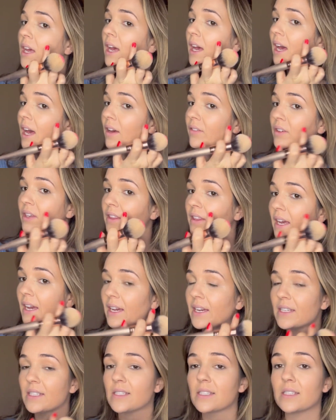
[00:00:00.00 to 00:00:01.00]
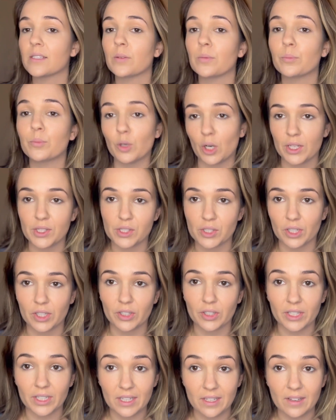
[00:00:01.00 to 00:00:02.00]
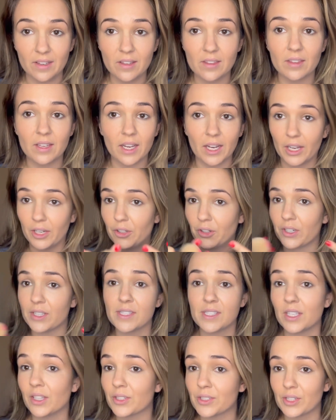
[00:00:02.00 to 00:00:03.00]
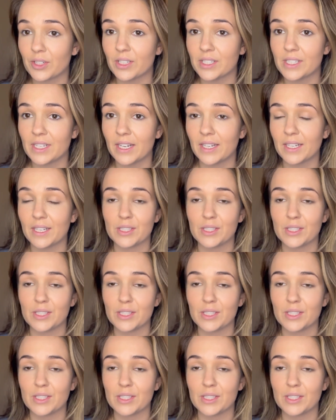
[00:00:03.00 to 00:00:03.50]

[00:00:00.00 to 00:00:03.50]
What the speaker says: having that bronzer underneath, and your concealer's already done.